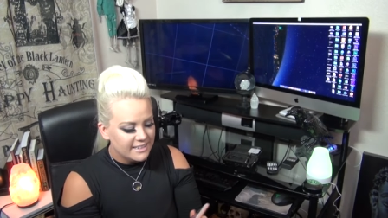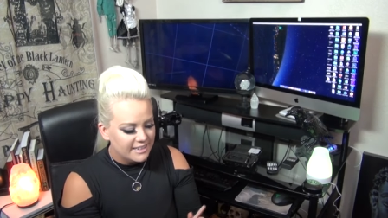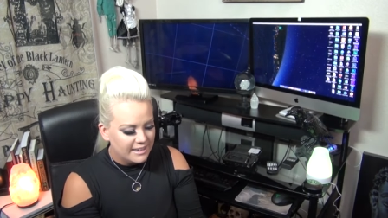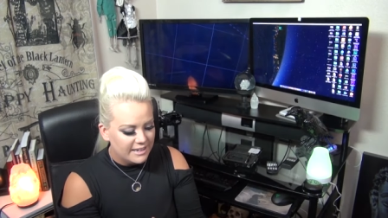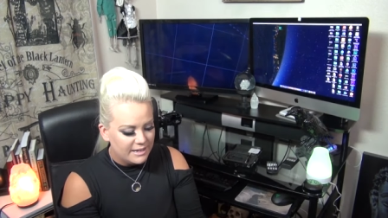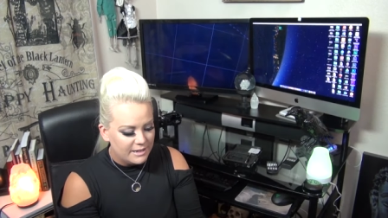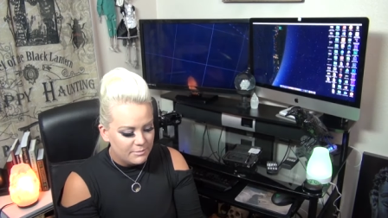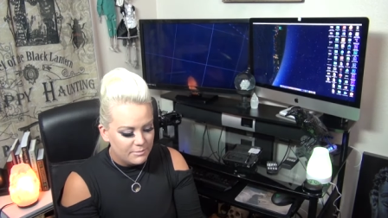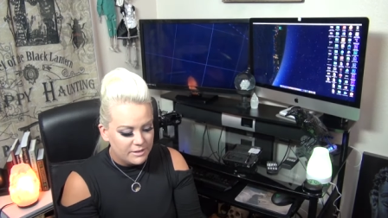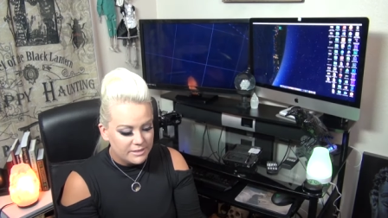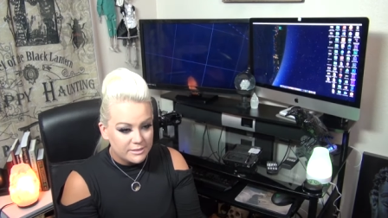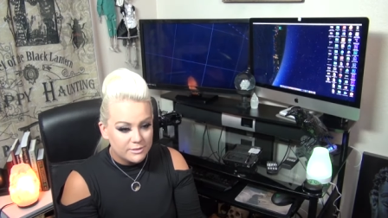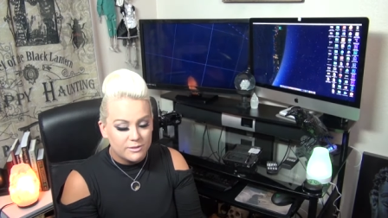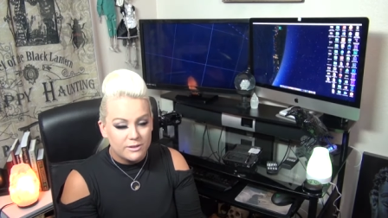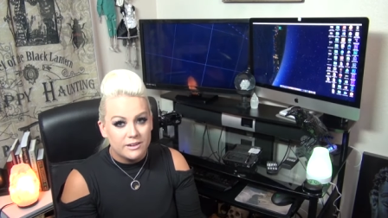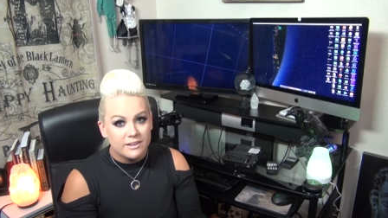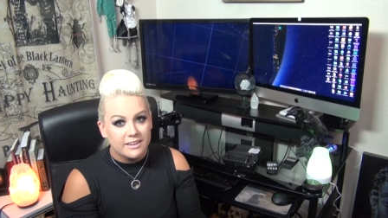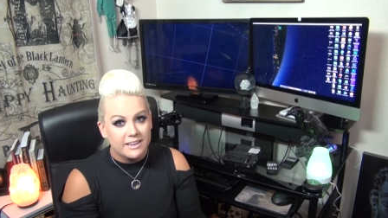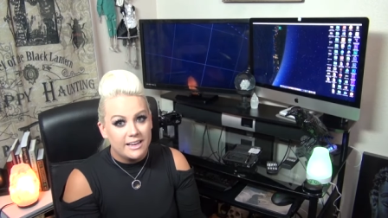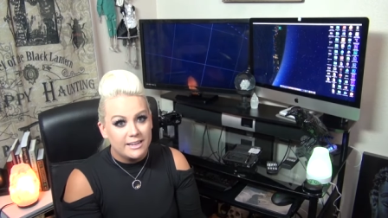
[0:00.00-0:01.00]
Um, as
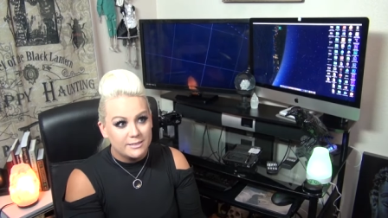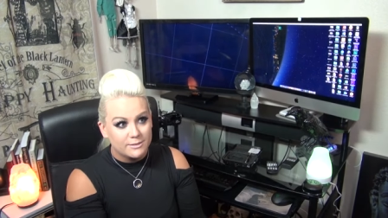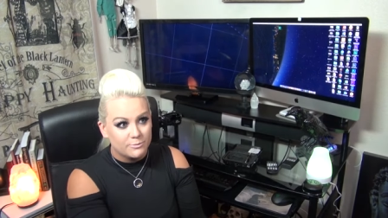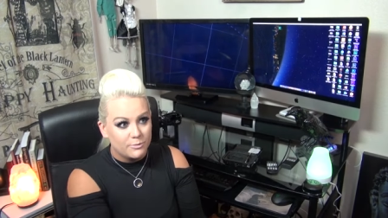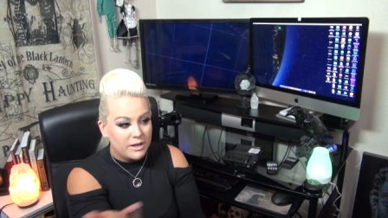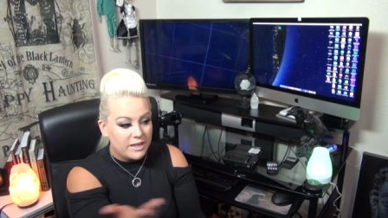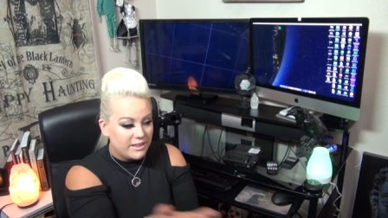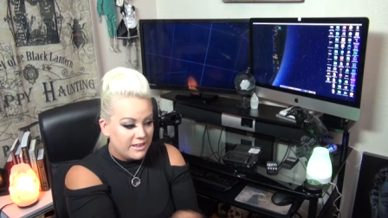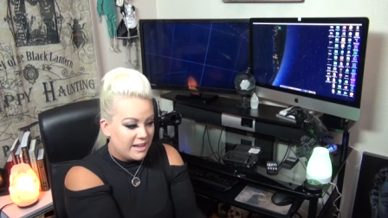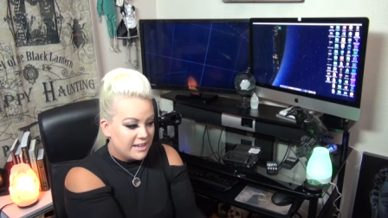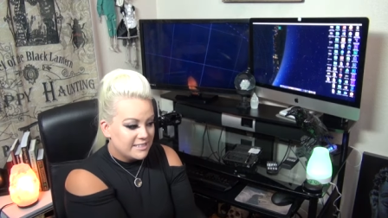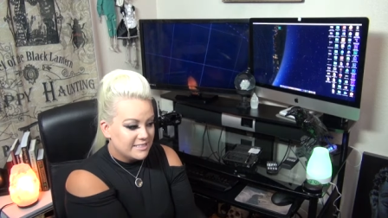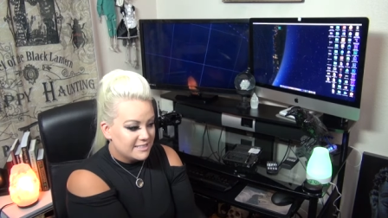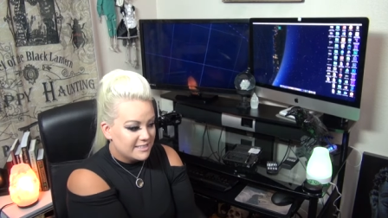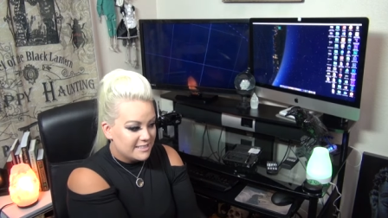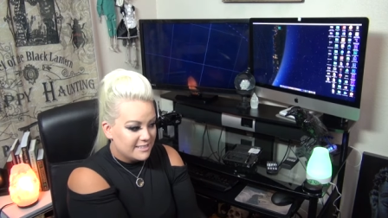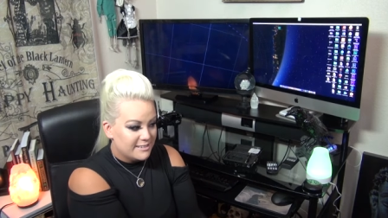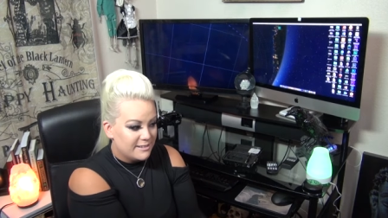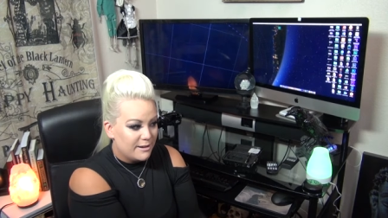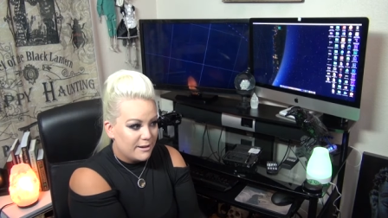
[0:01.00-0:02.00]
long as well as
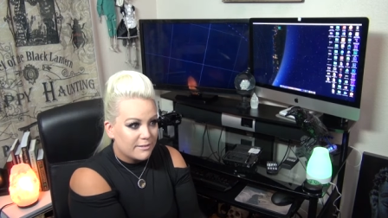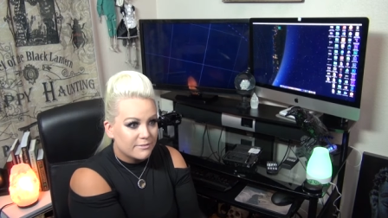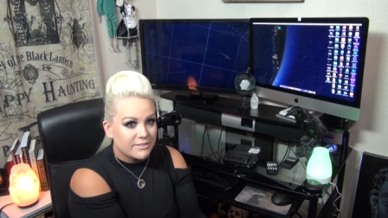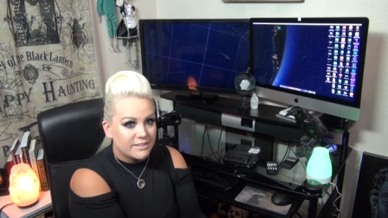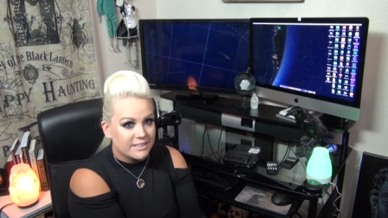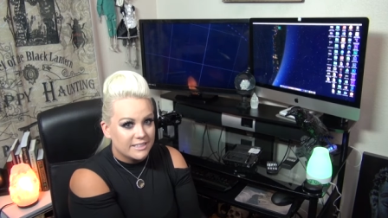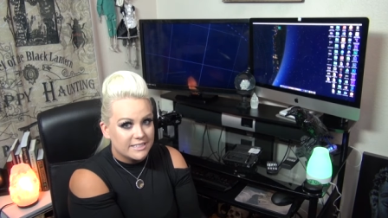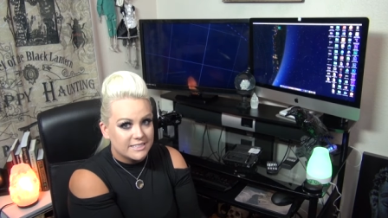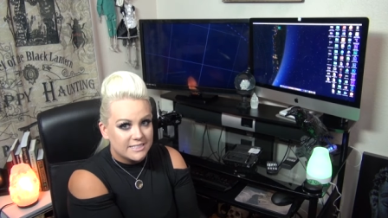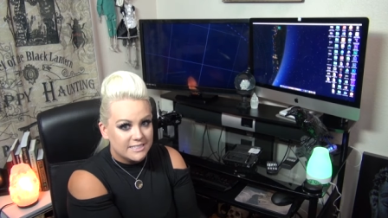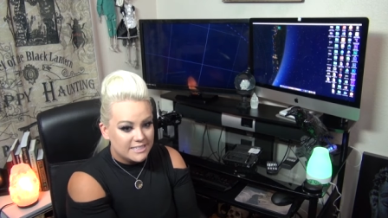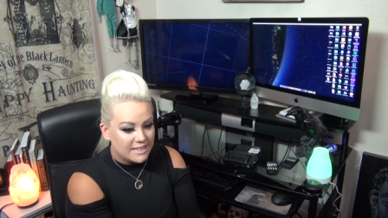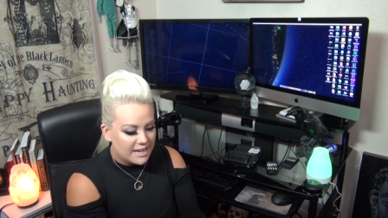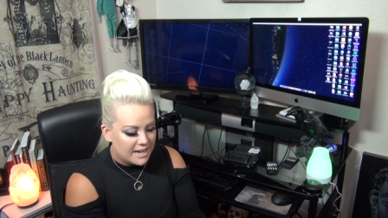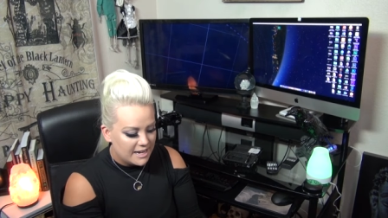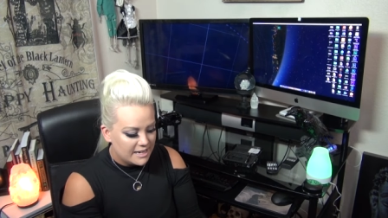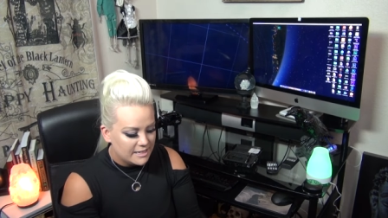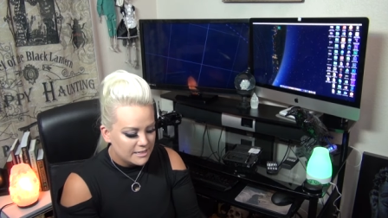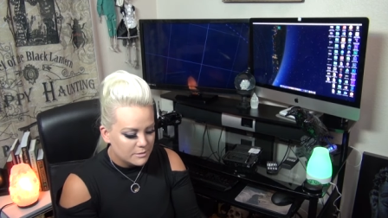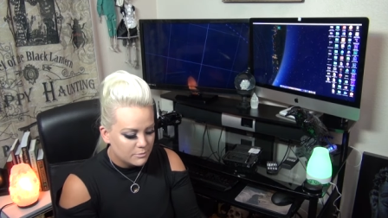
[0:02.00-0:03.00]
the Ovilus
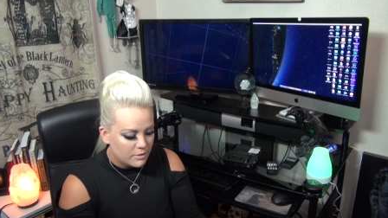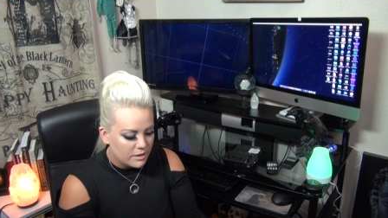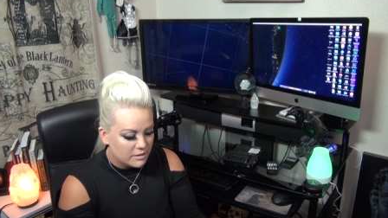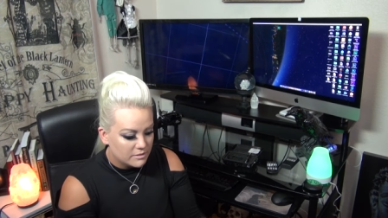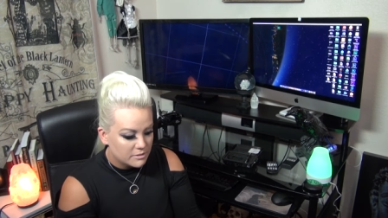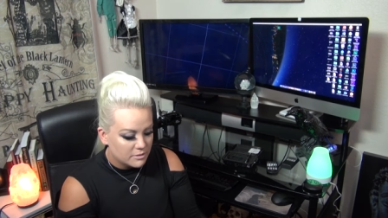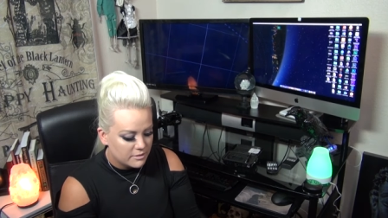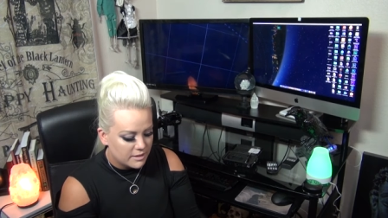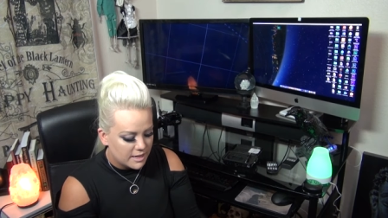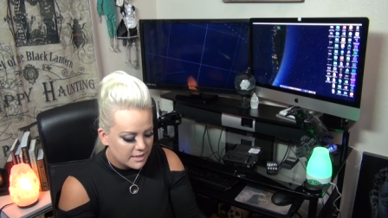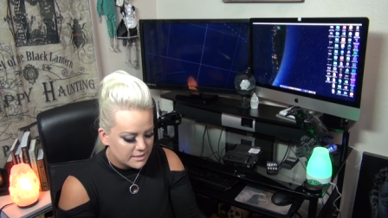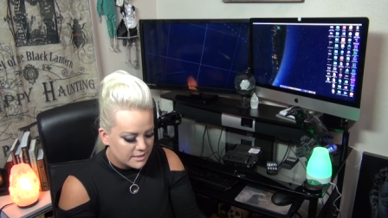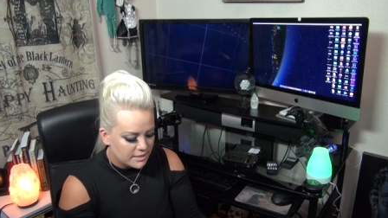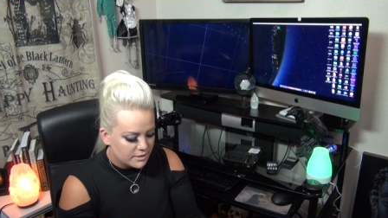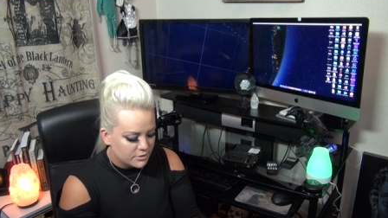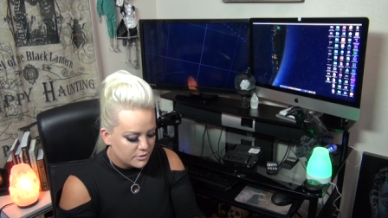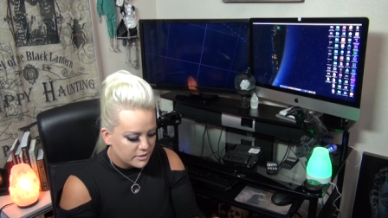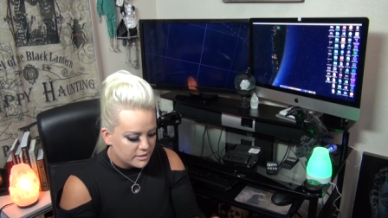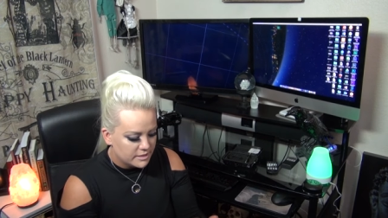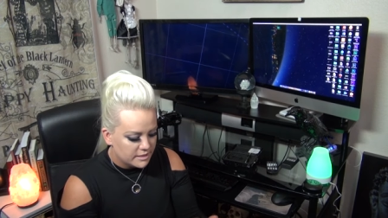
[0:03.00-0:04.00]
died as well, so that's
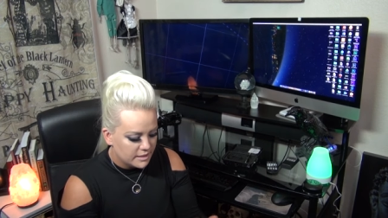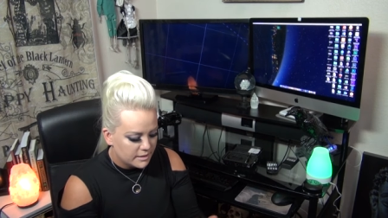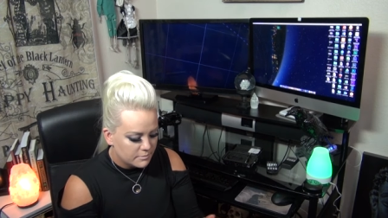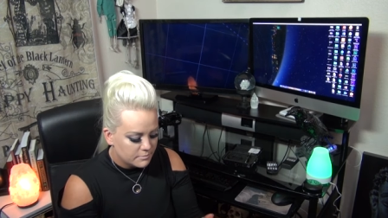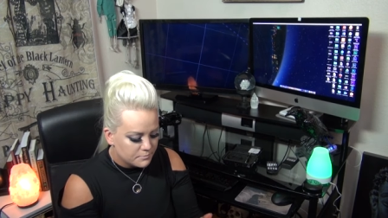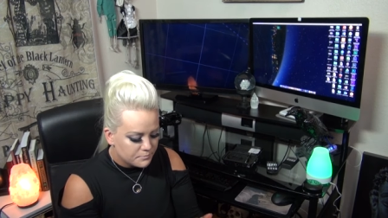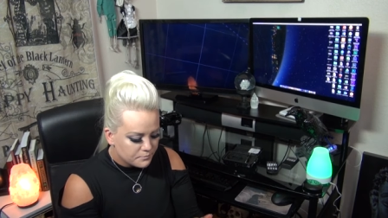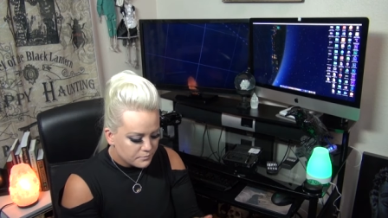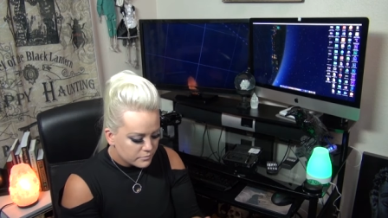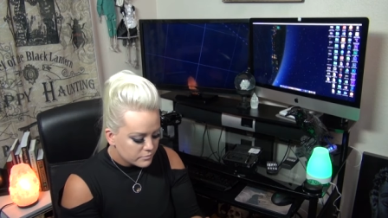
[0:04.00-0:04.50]
interesting.